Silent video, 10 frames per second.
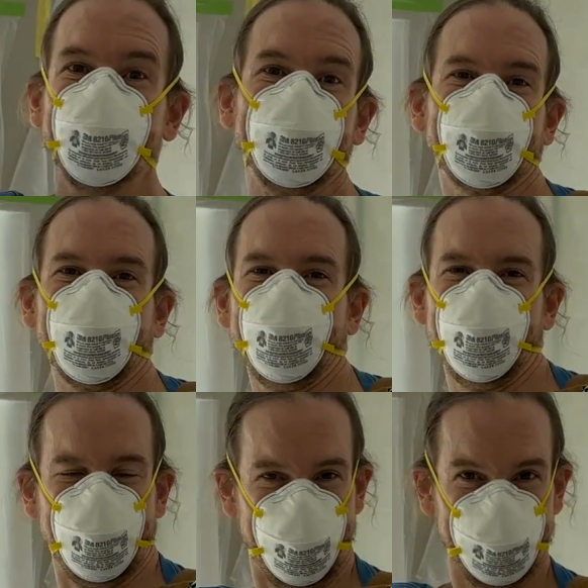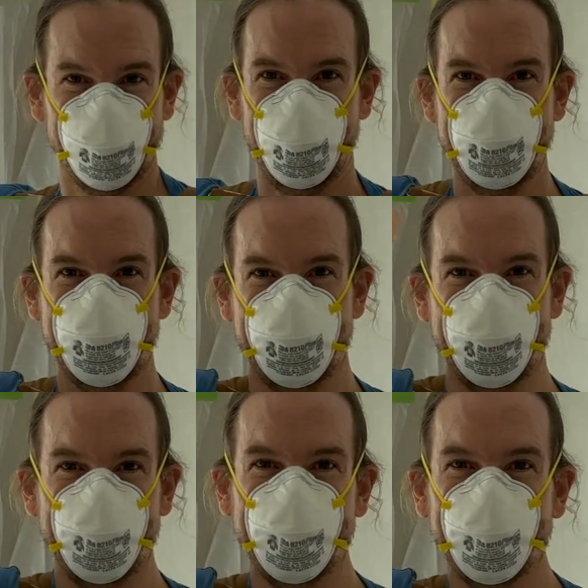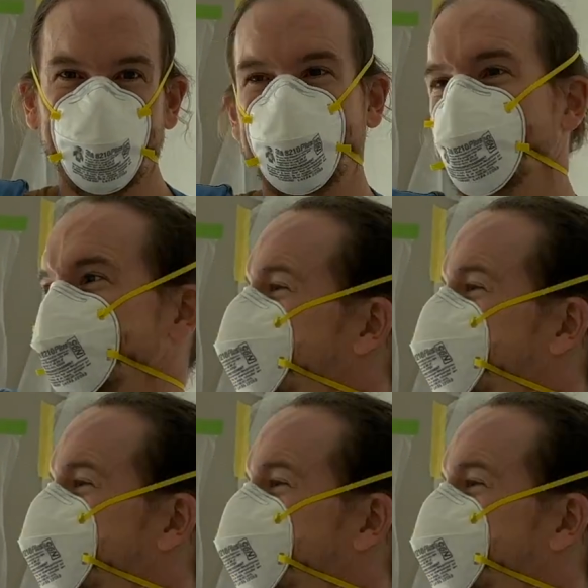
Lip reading: my spray fan this way. Now this